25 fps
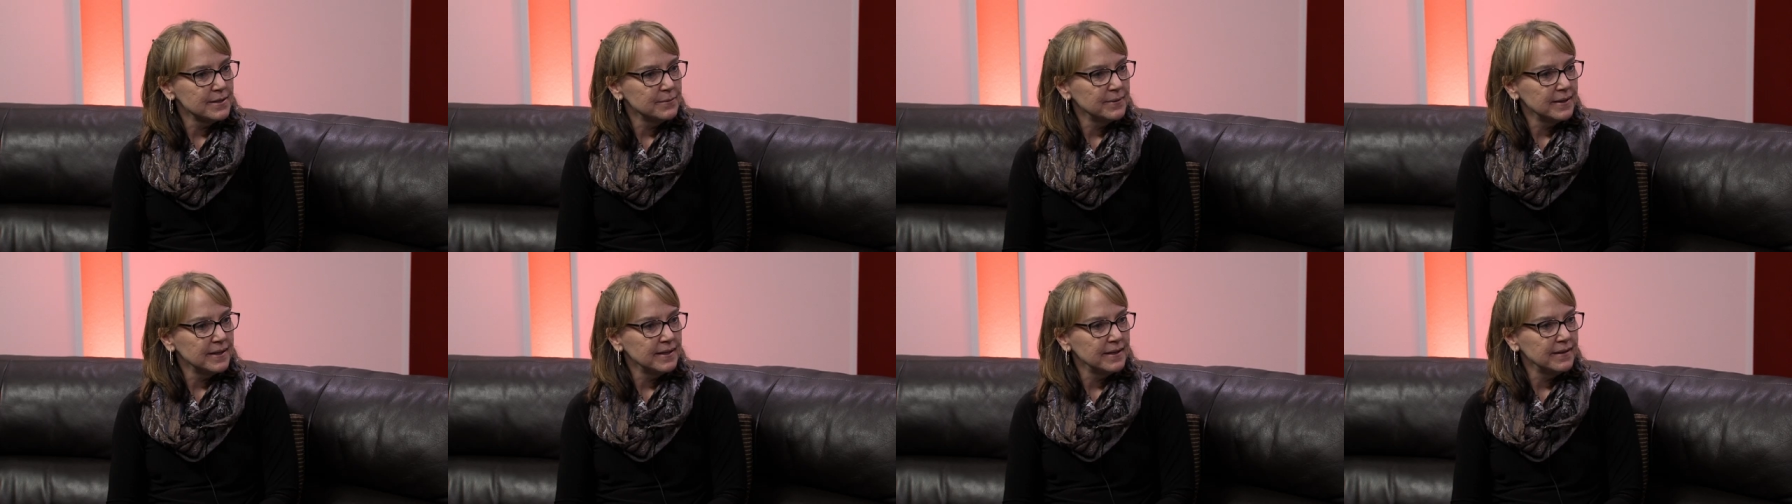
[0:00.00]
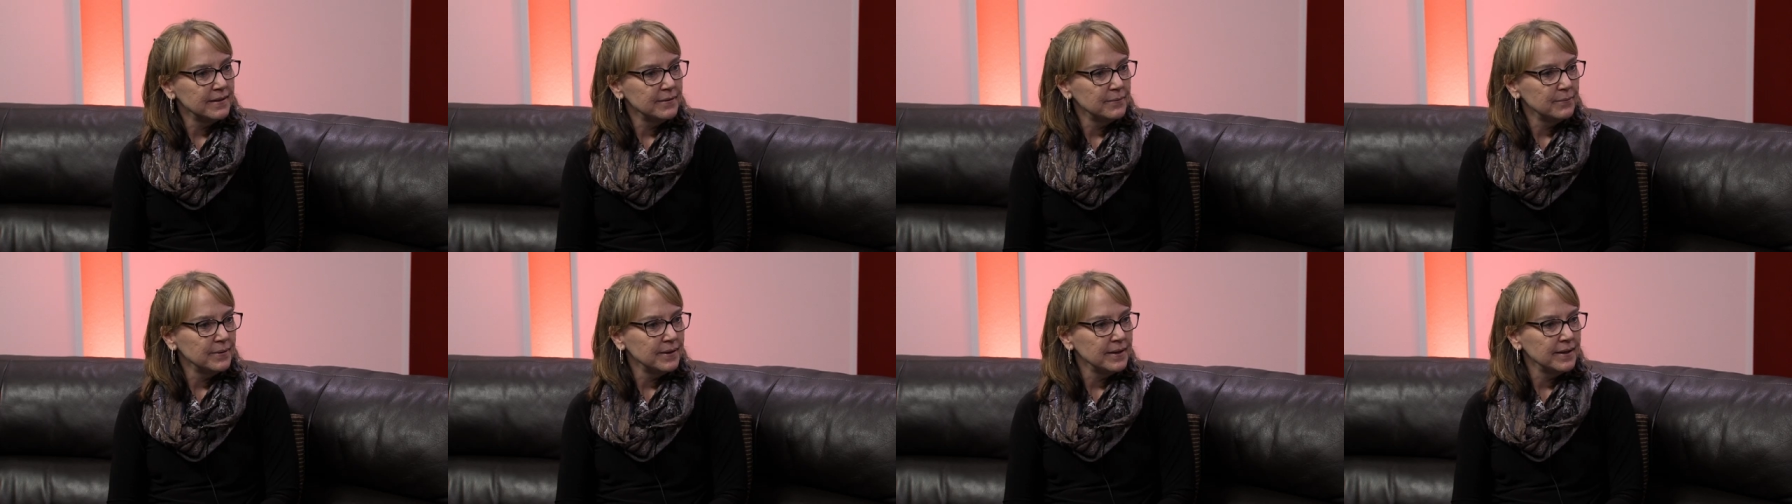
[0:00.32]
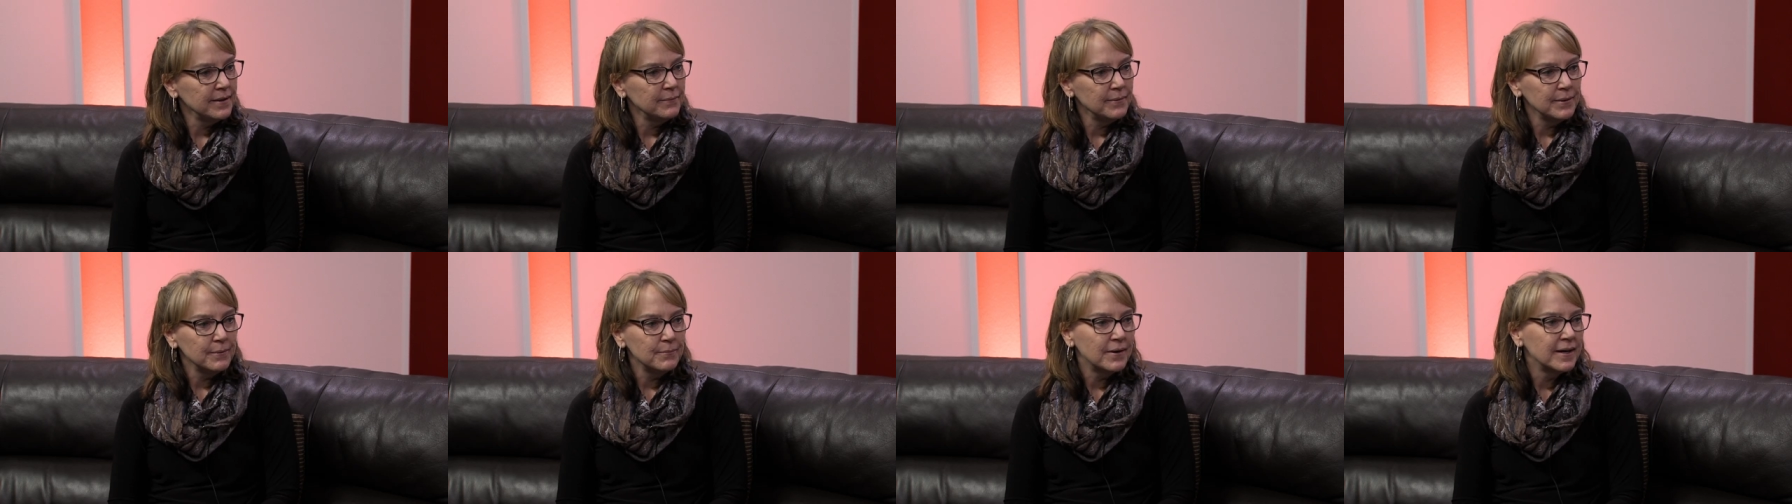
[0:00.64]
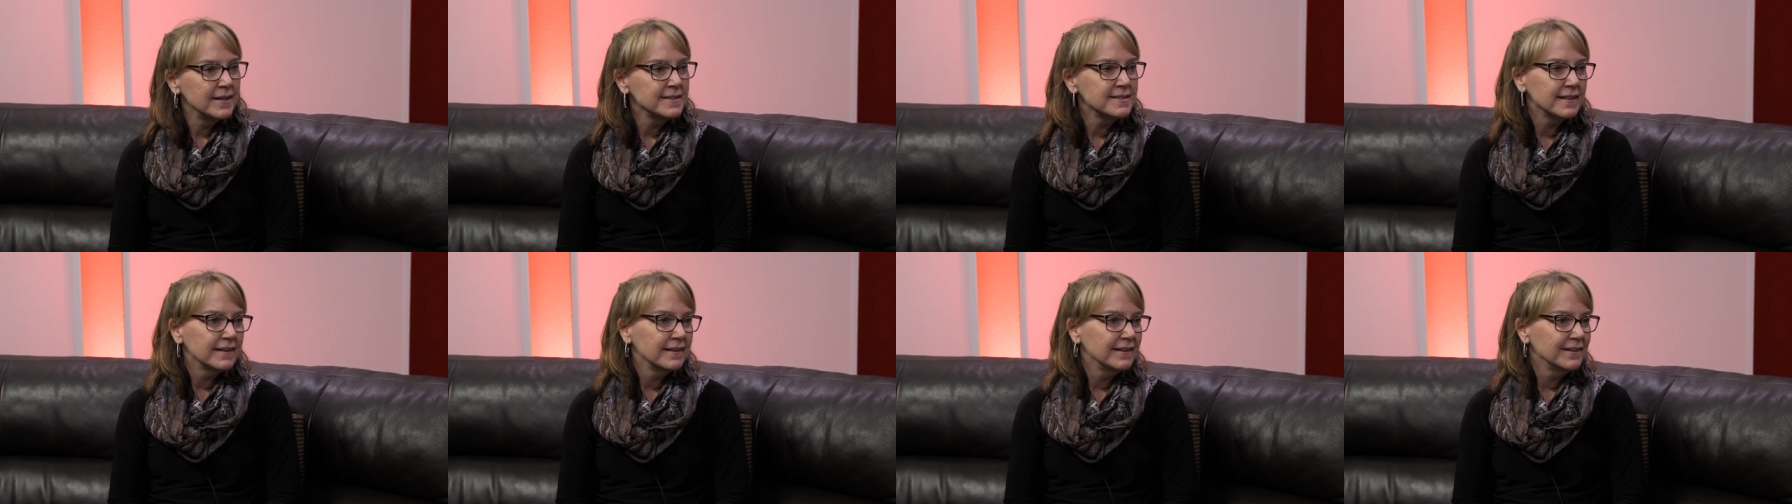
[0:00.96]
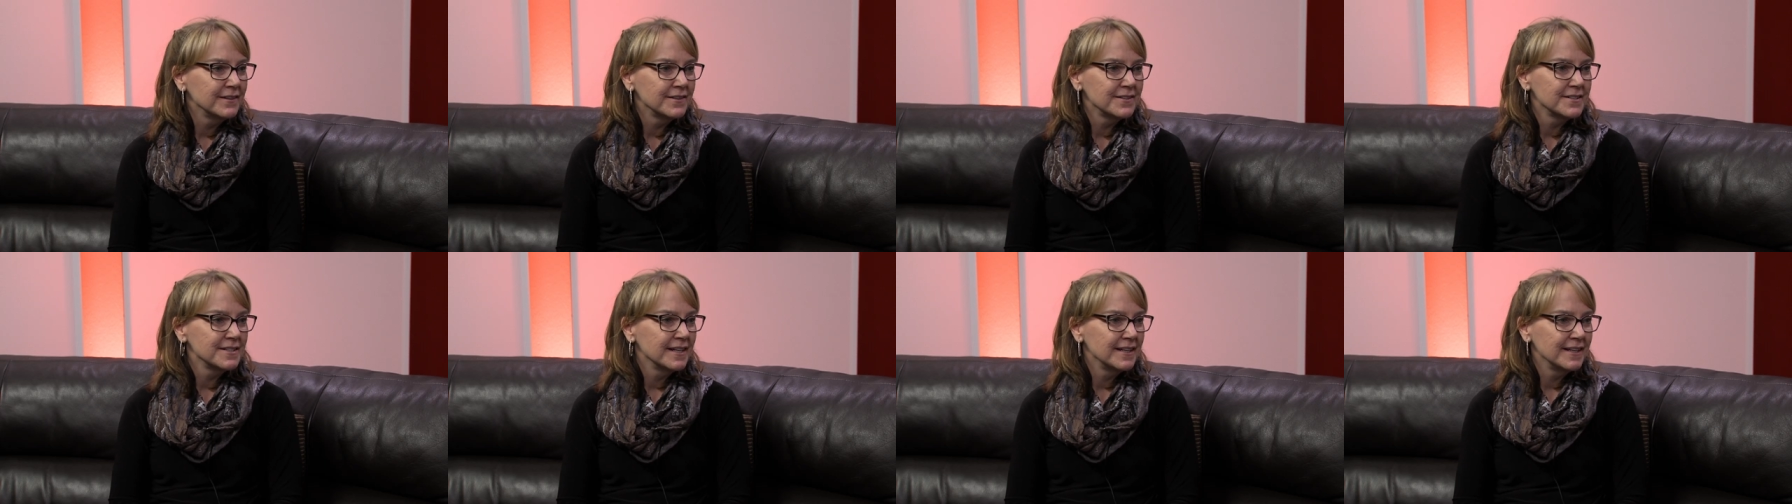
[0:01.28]
we, we, we want to
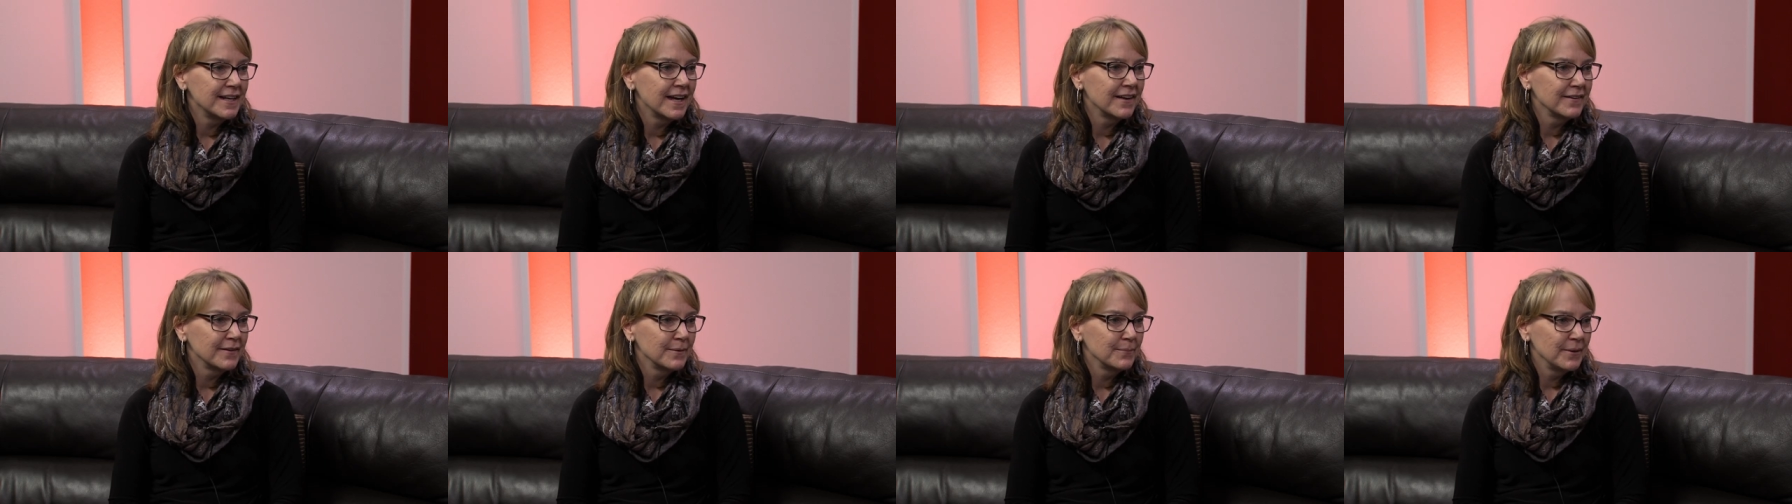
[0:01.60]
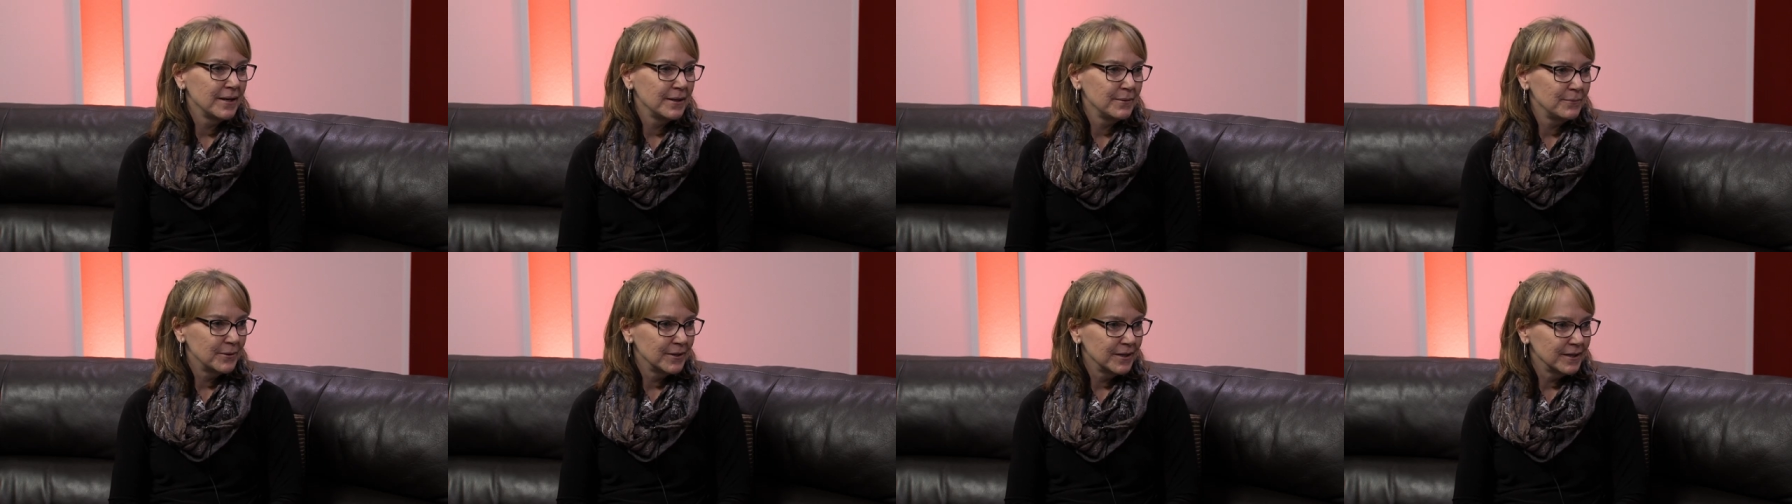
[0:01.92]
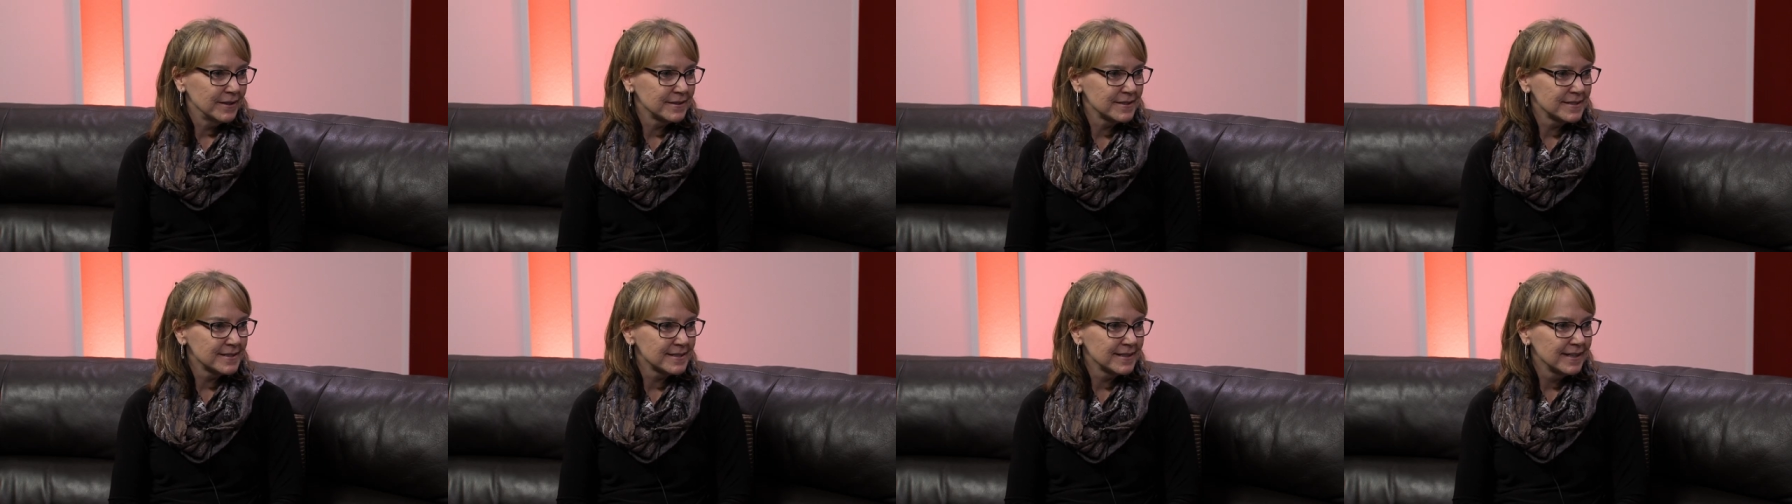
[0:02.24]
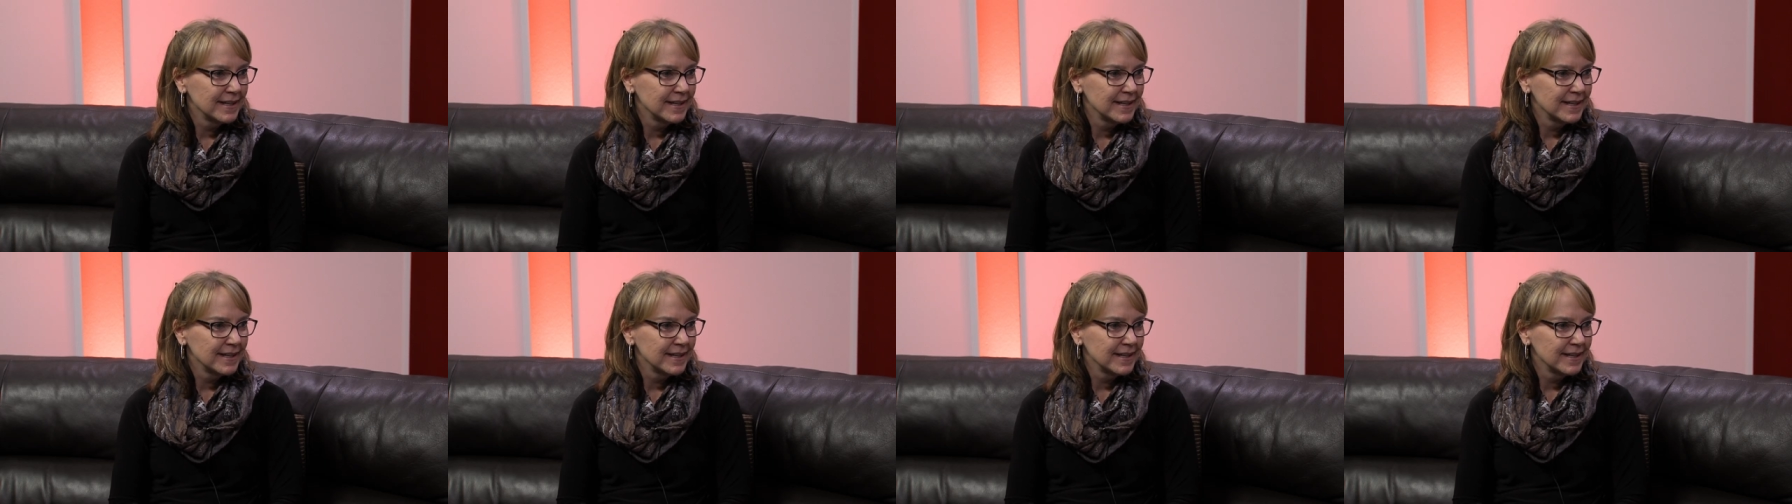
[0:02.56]
understand how the brain works.